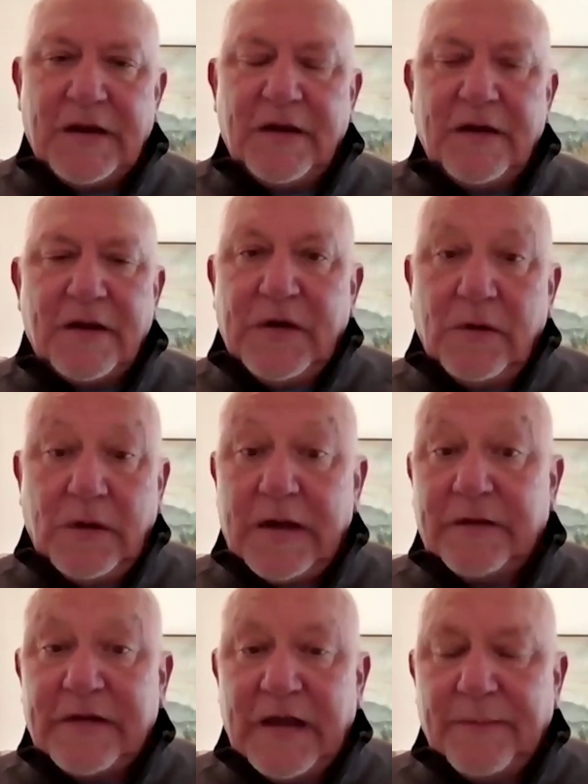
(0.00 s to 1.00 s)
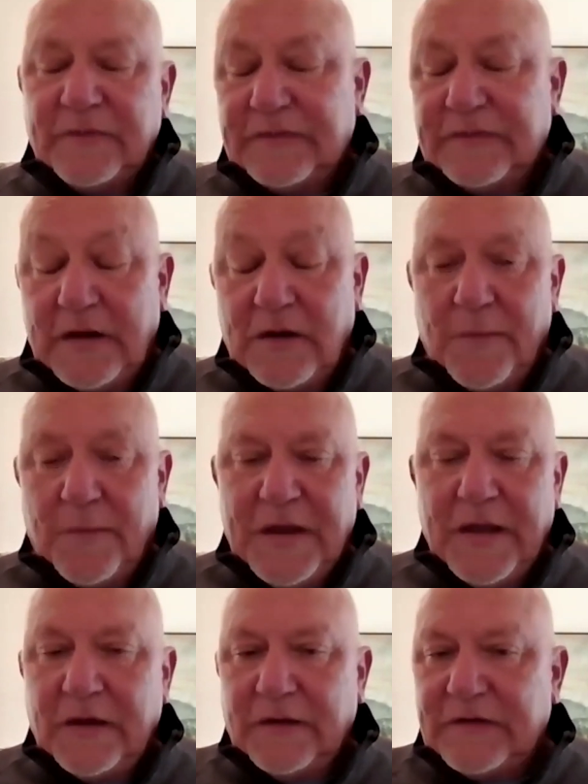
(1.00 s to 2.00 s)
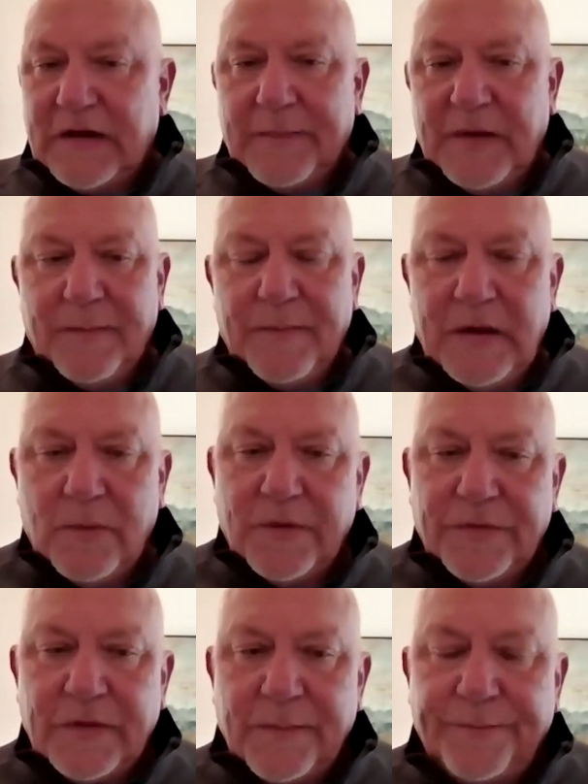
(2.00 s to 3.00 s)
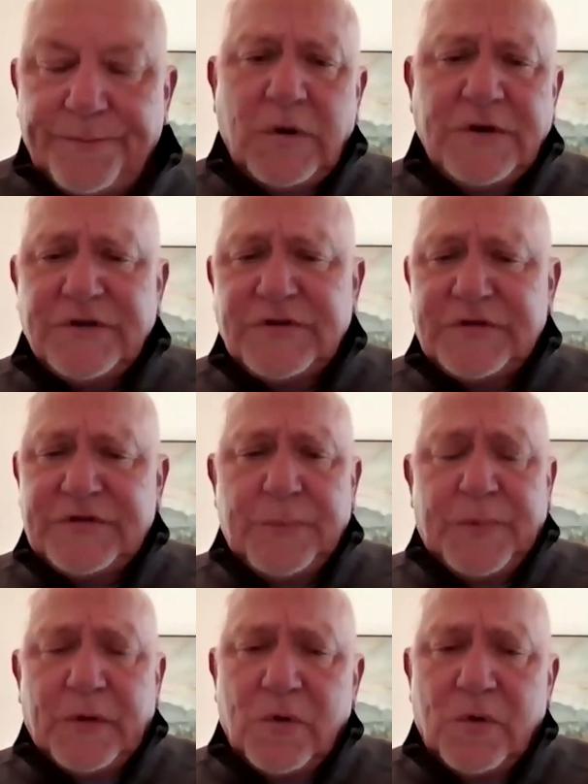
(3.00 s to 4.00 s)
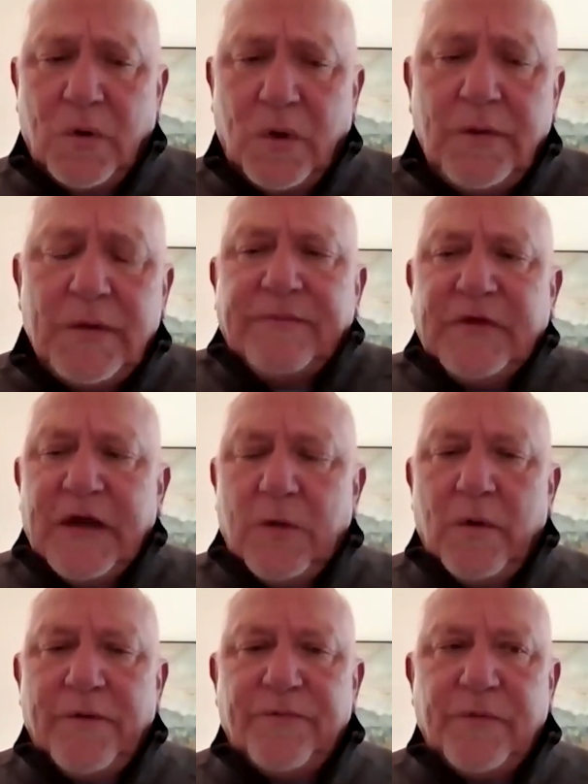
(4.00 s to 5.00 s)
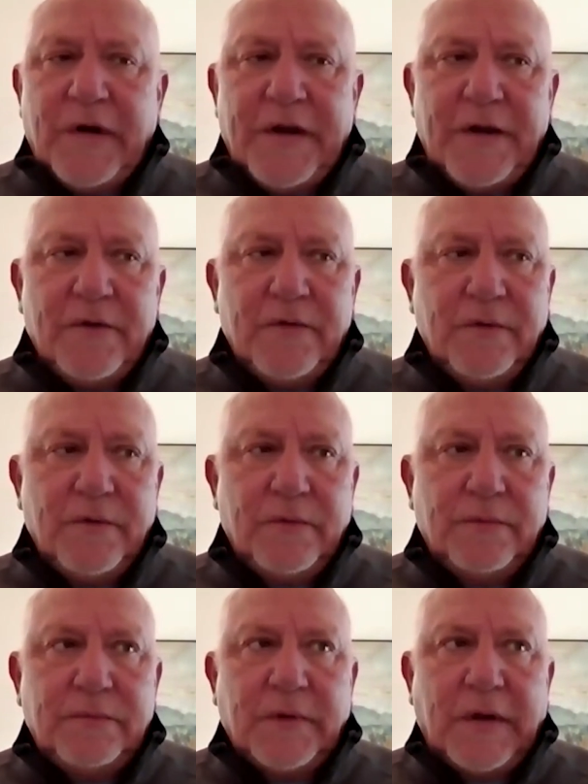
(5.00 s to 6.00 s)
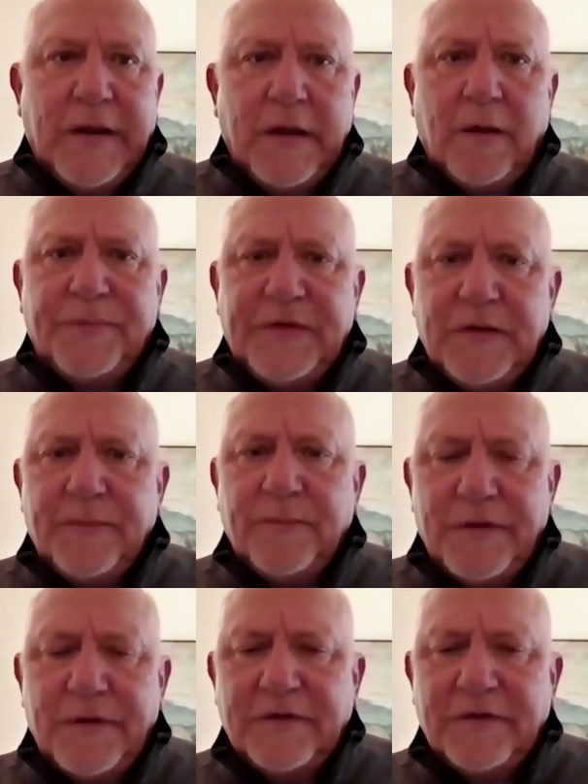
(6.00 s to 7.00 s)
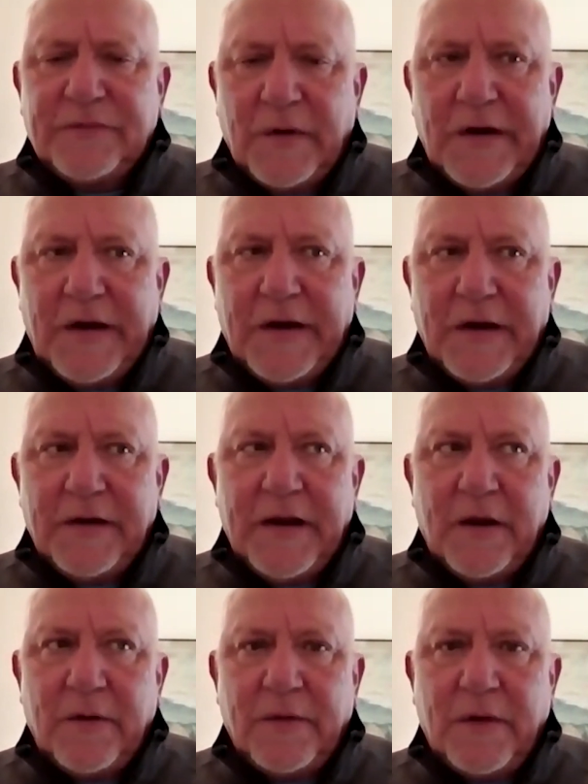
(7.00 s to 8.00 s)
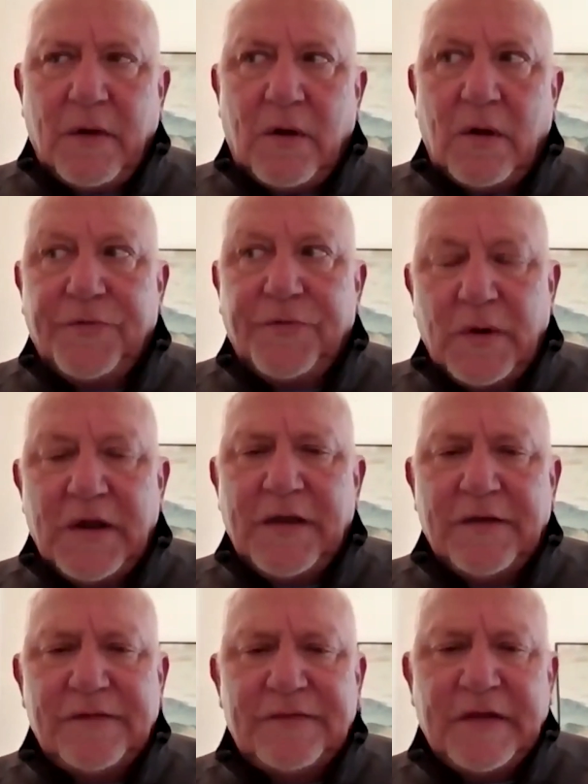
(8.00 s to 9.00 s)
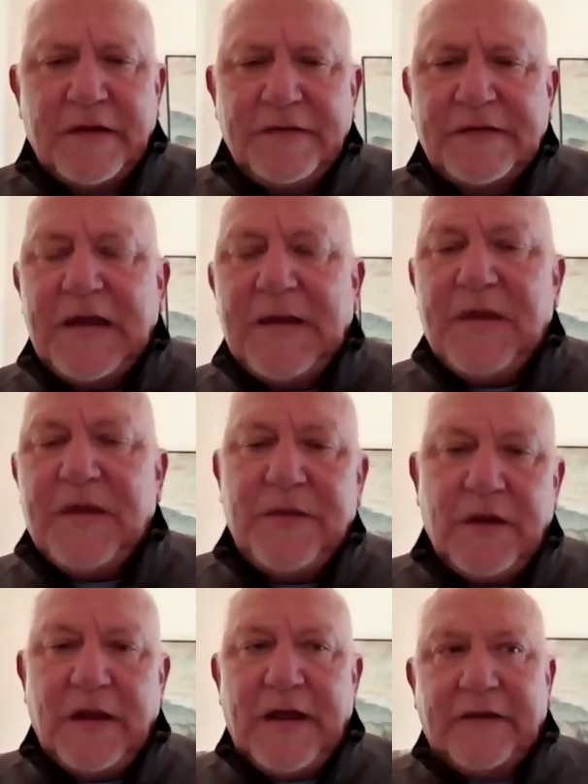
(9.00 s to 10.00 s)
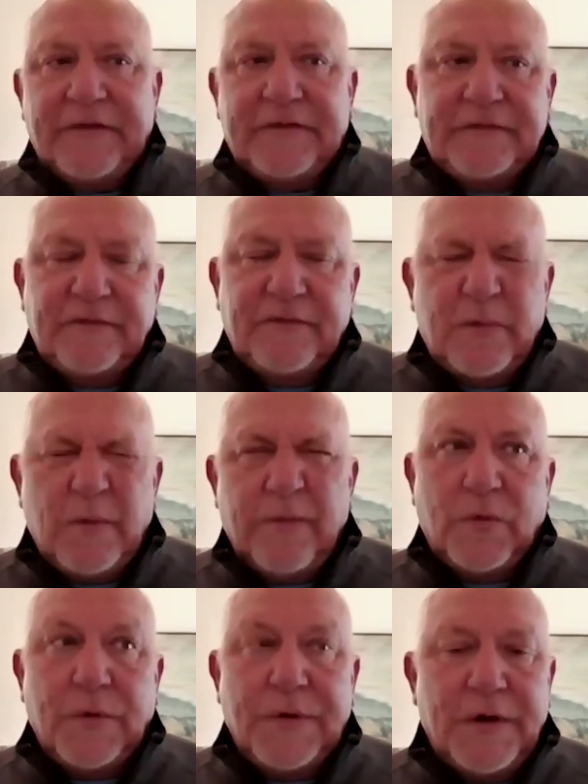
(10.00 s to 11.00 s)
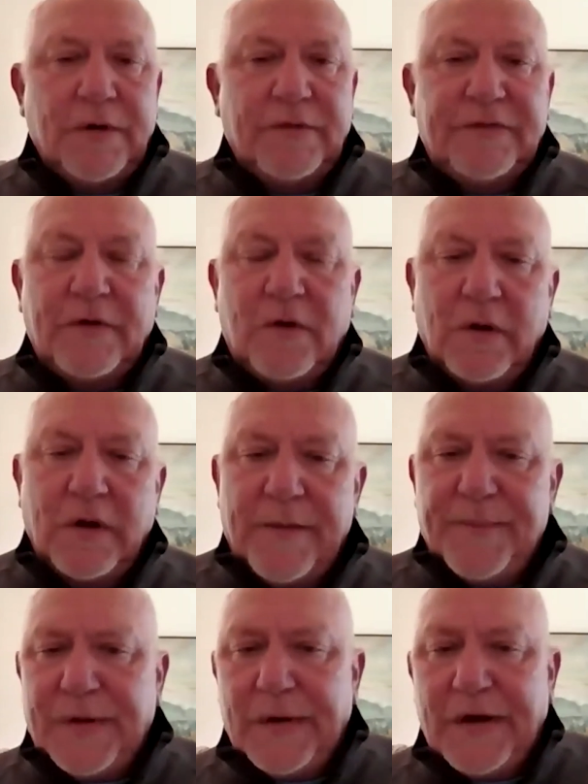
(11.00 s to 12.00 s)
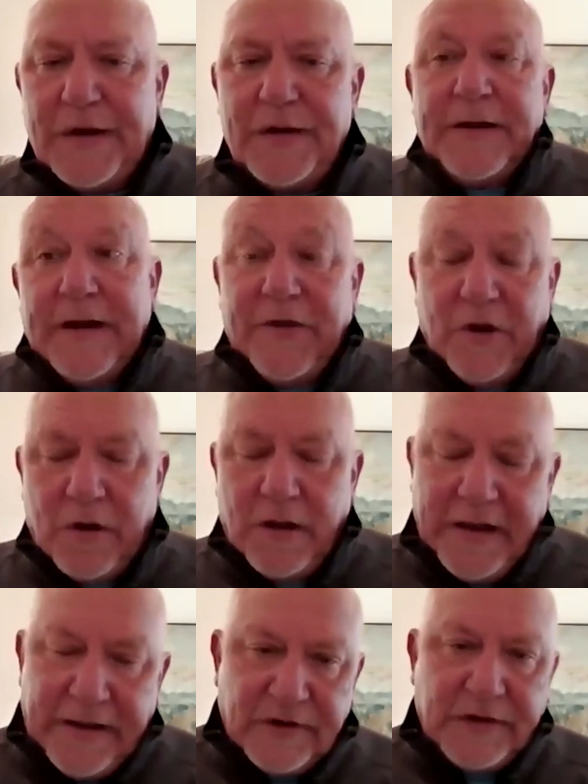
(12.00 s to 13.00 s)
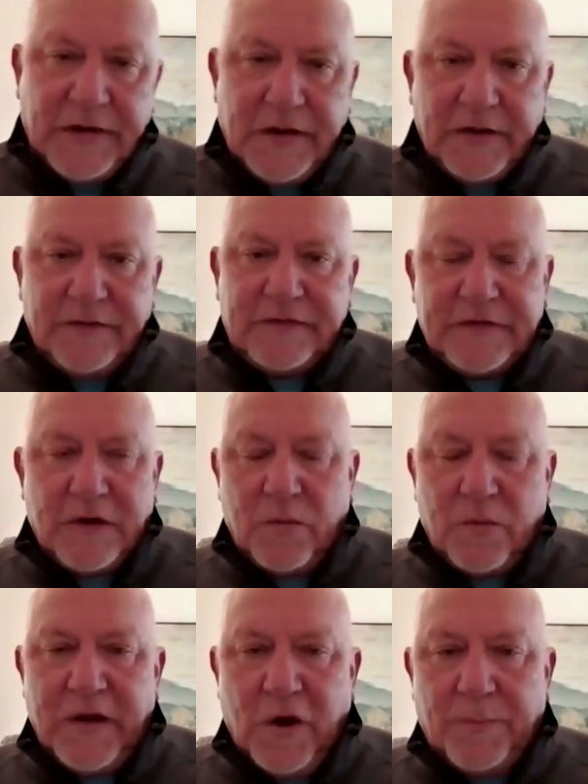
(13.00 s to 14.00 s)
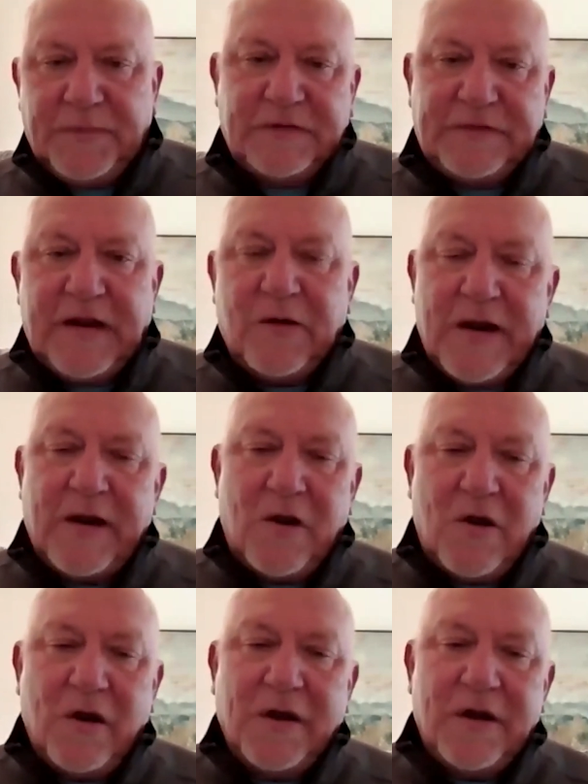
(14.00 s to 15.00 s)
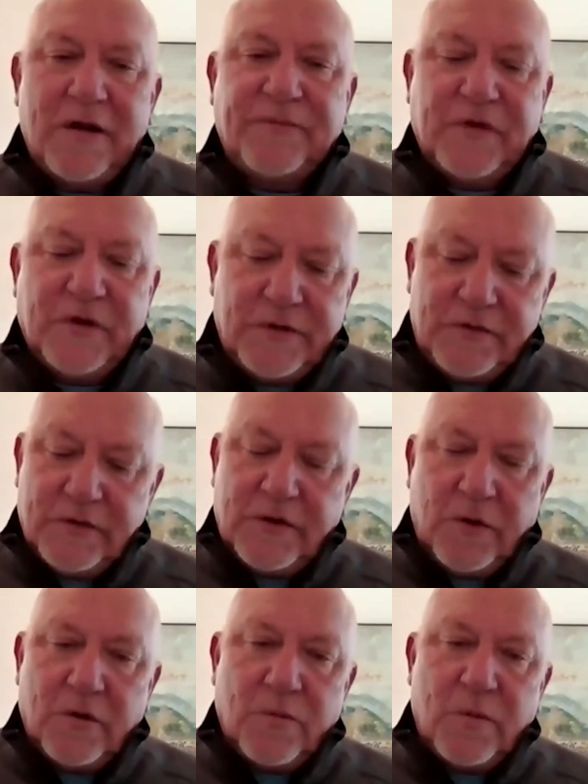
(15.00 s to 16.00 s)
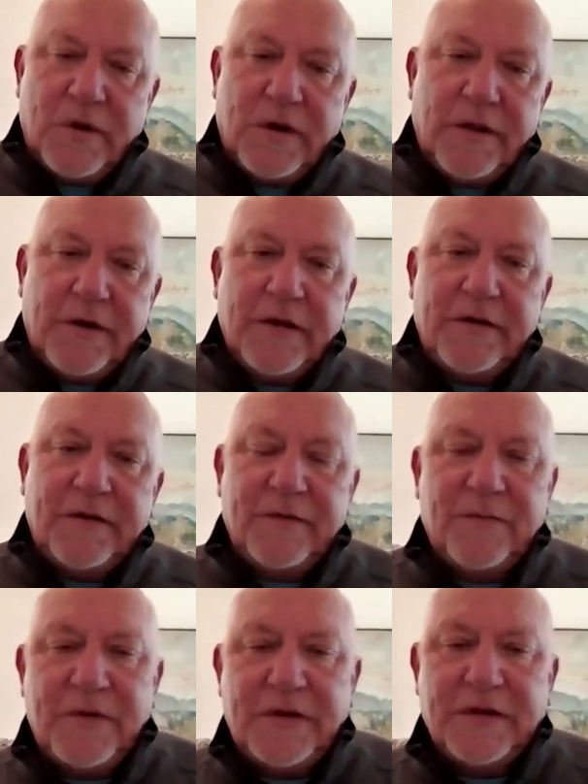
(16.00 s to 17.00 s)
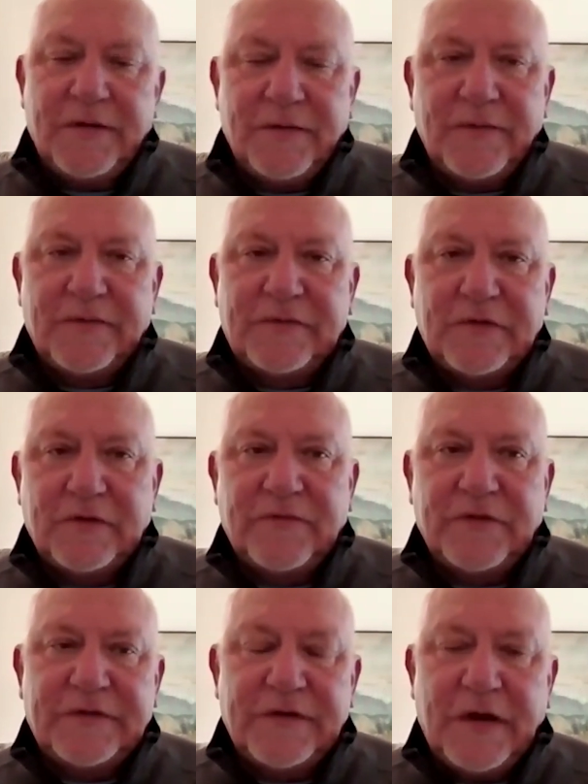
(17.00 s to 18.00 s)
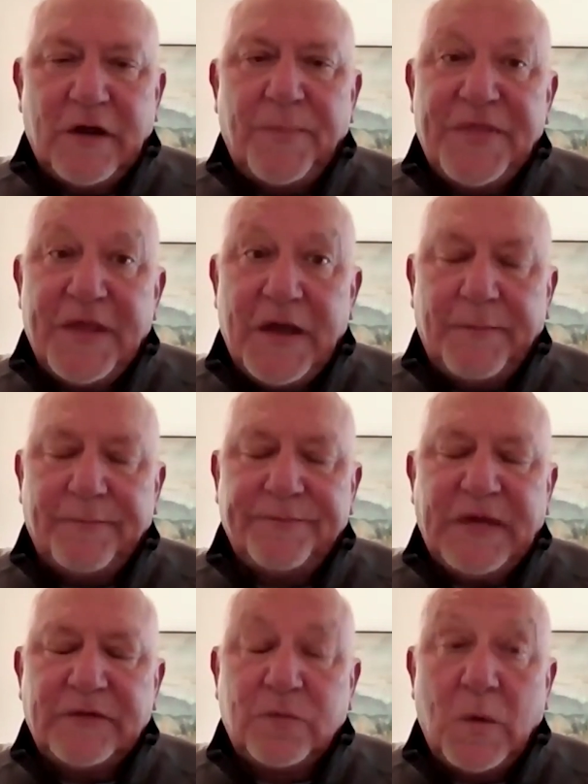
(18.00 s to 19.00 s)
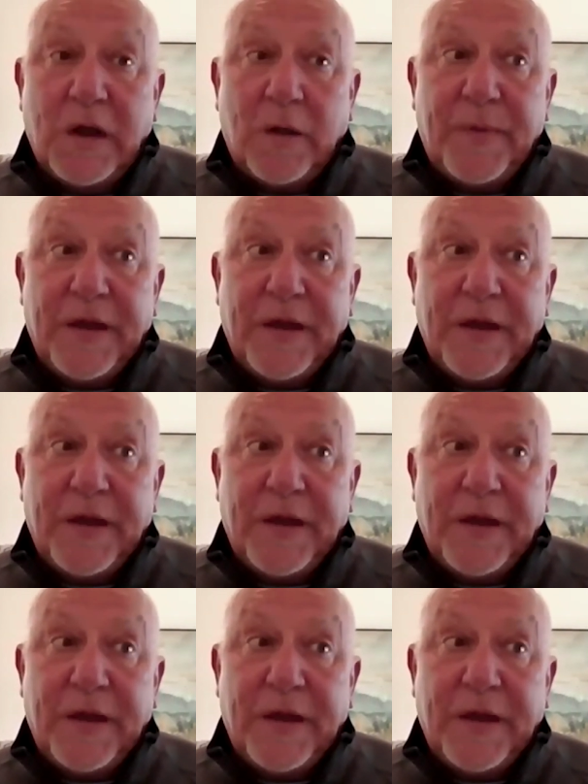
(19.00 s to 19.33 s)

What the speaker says: And, a lot of times they call me ahead of time and I meet with them, which is super cool. I've got one friend who I helped him with his ring, and now all 3 of his sons came in the last 3 or 4 years and all got married. And now they're all having kids. So we hope to stay around long enough, good Lord willing, that we can service and help them as well.